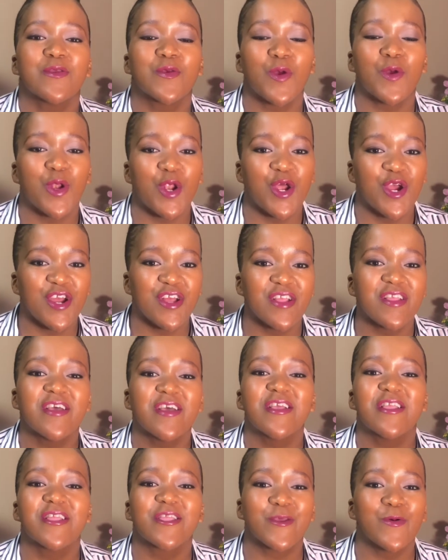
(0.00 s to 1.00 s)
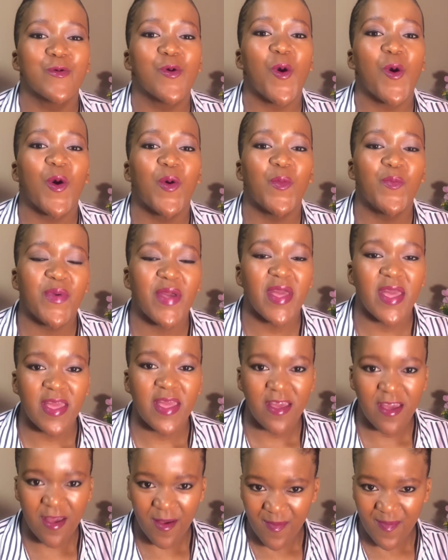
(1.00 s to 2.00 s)
to learn to obey
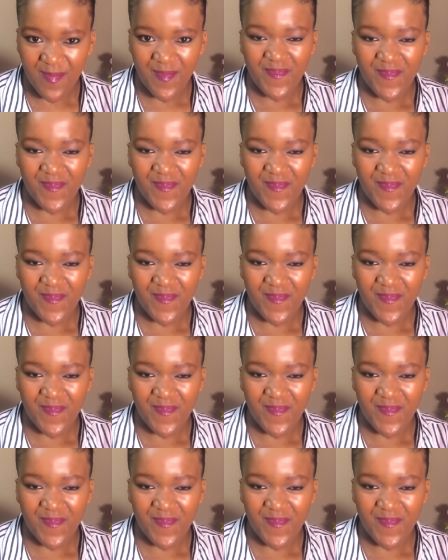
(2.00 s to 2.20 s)
him